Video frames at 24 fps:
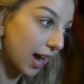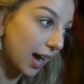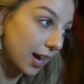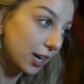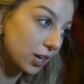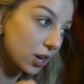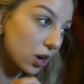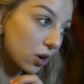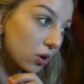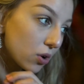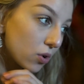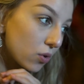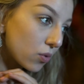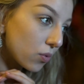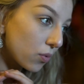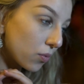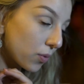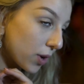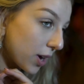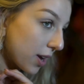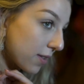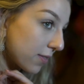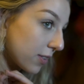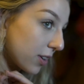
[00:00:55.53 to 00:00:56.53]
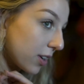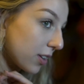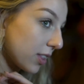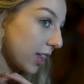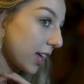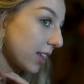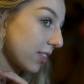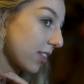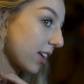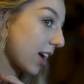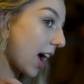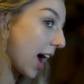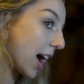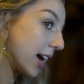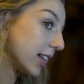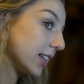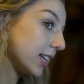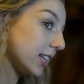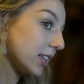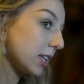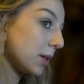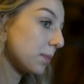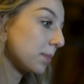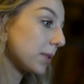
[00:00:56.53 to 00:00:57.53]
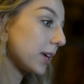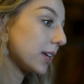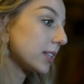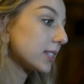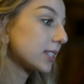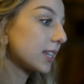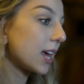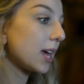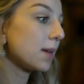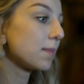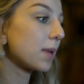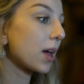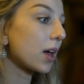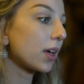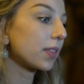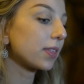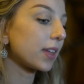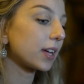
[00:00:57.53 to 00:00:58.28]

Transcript: I know whenever like the Kylie lip kits came out,